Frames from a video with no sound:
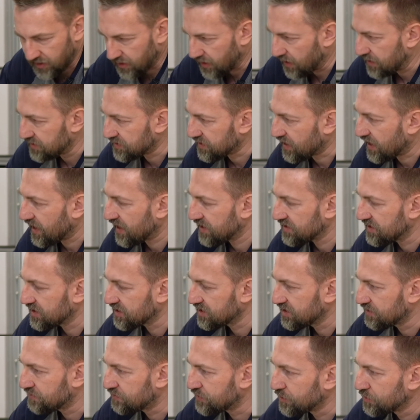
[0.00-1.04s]
and adding
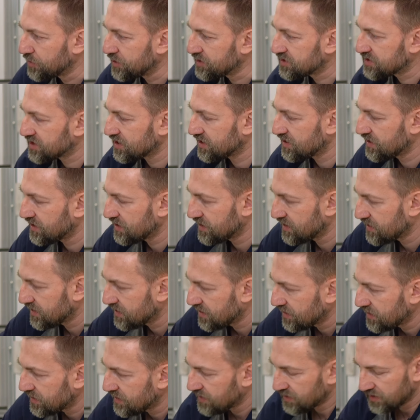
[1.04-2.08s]
the fluid
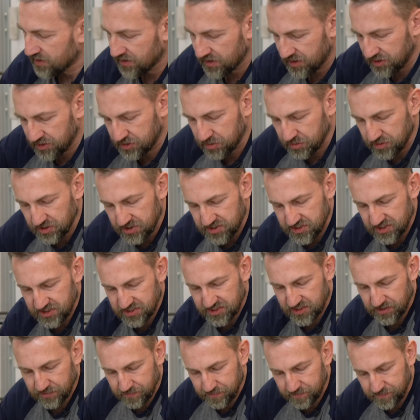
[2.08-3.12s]
into the
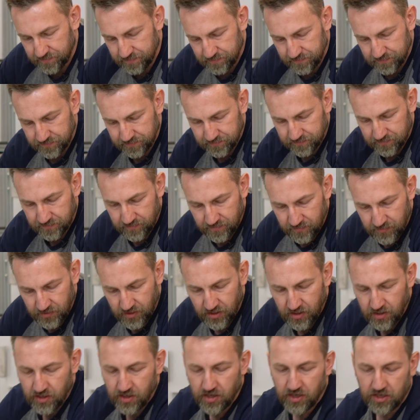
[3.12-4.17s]
system.
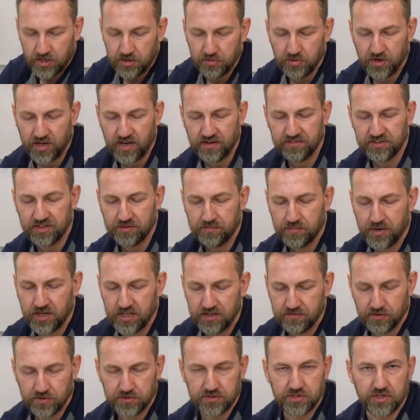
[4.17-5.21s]
You will have the
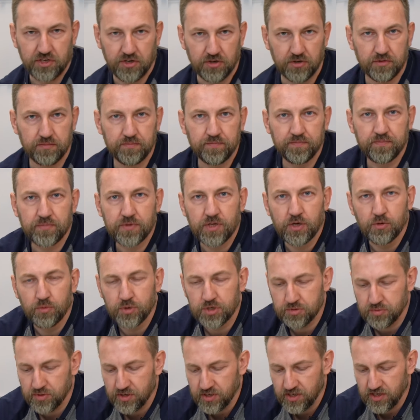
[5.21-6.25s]
manifold here,
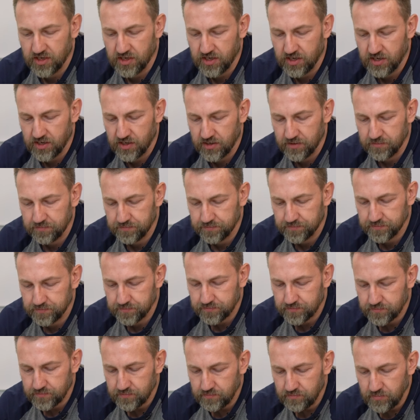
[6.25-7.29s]
which will
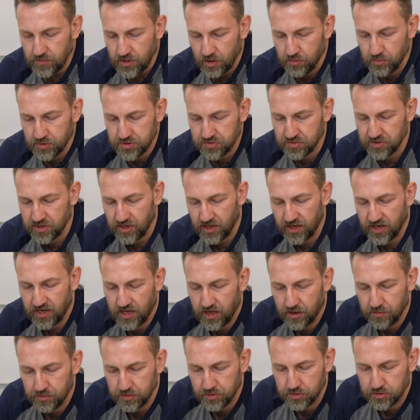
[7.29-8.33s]

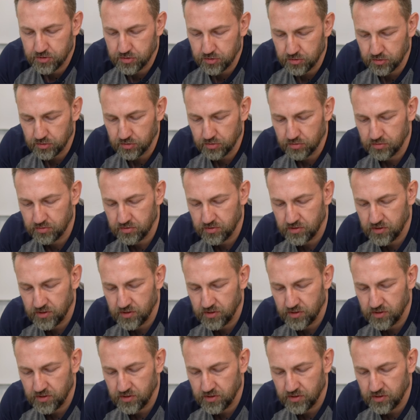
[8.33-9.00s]
allow you to